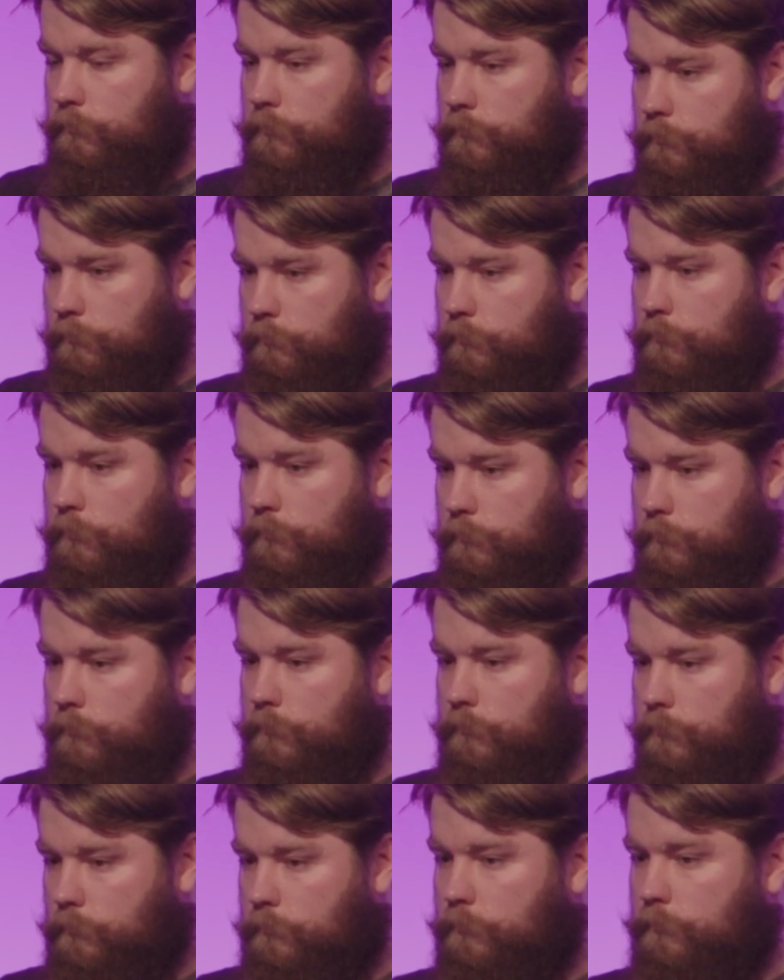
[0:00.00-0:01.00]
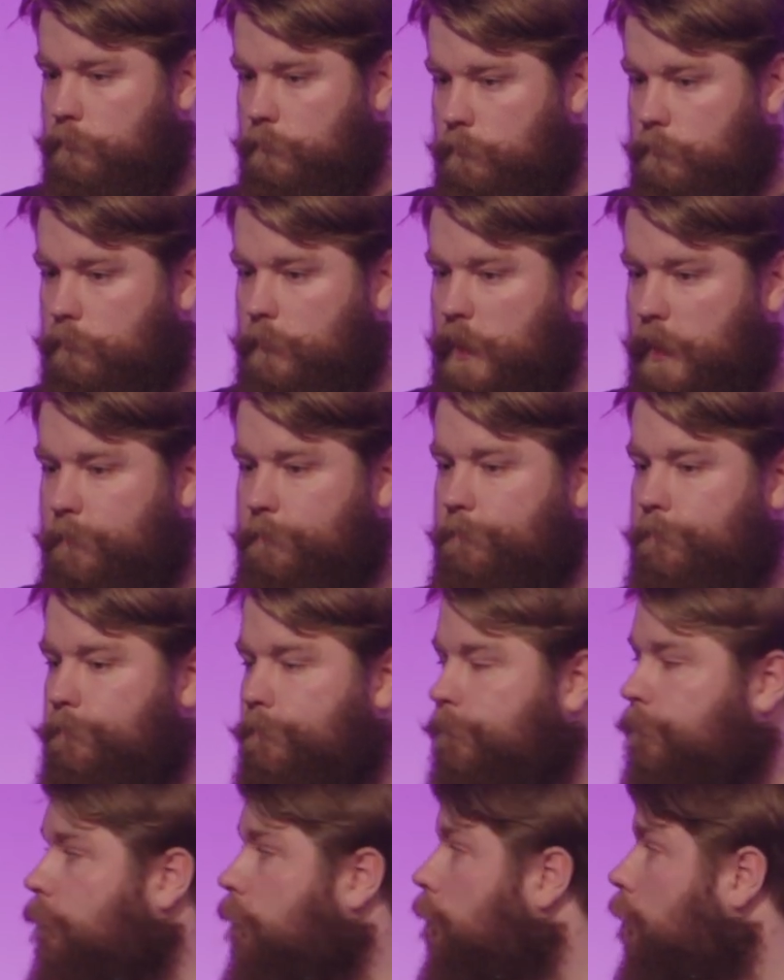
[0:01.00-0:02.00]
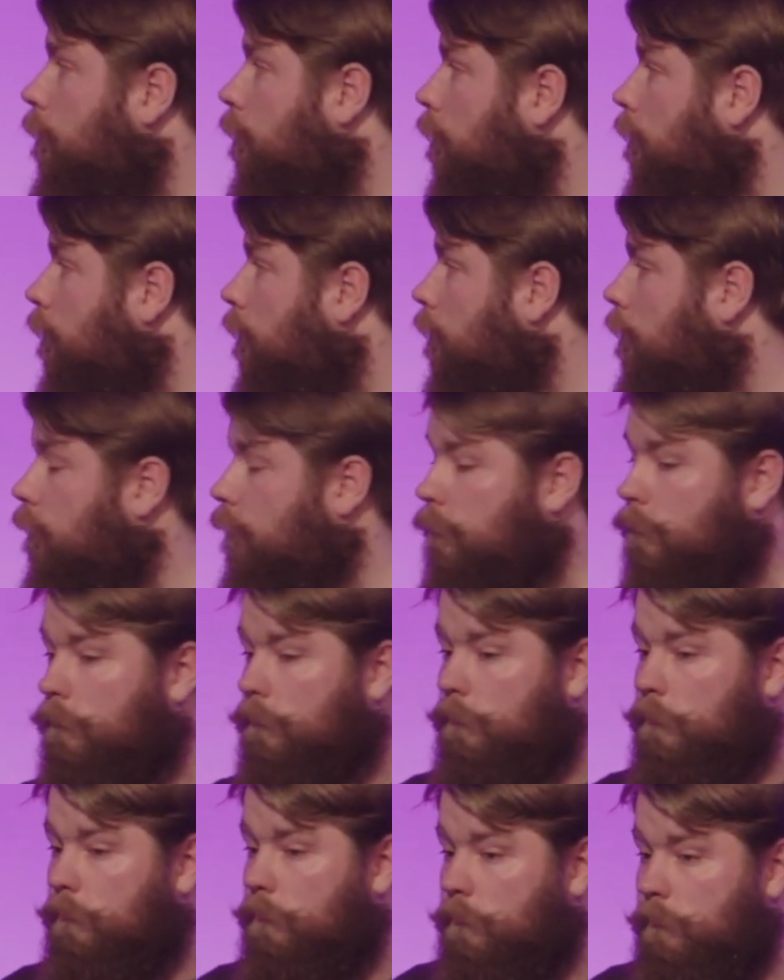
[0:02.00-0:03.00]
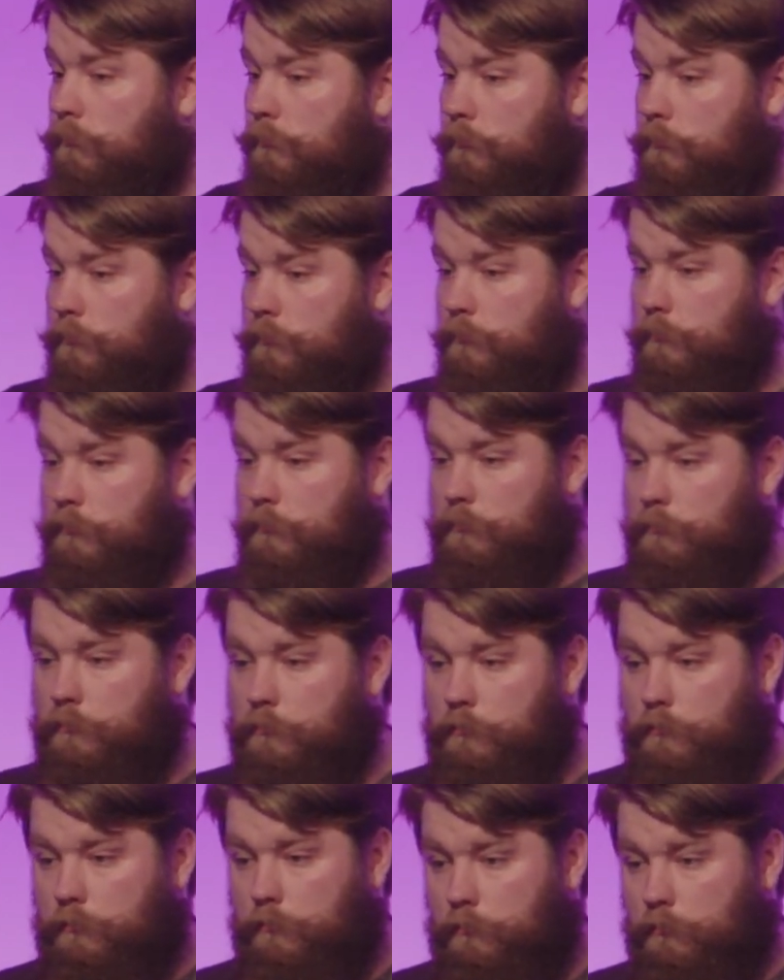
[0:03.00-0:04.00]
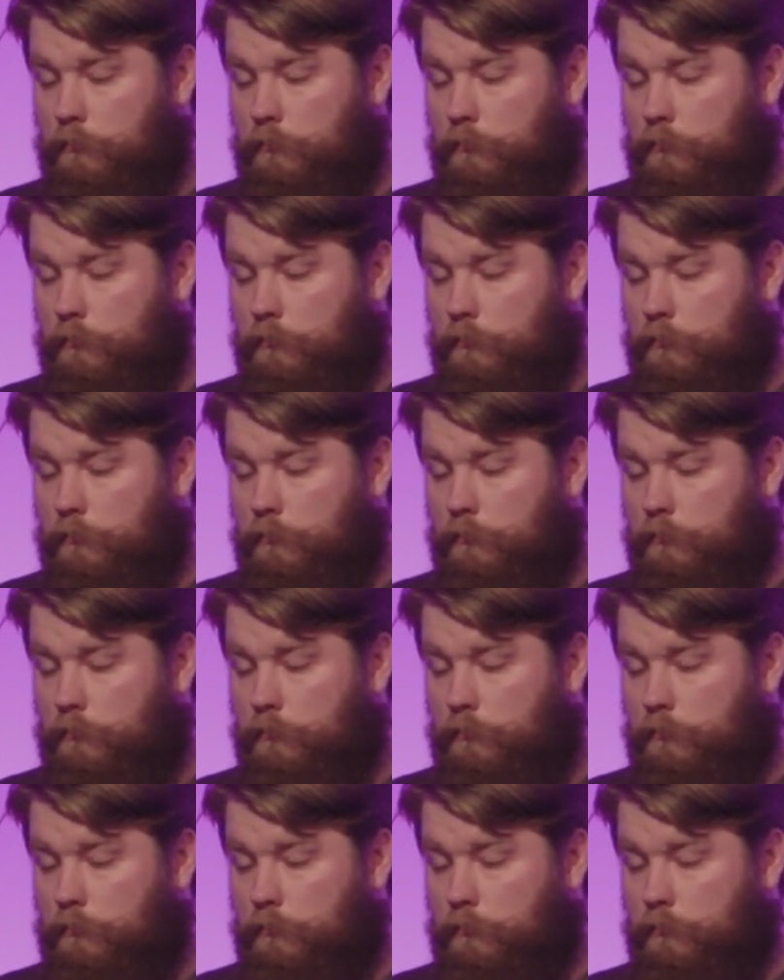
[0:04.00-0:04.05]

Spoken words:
Nobody speaks.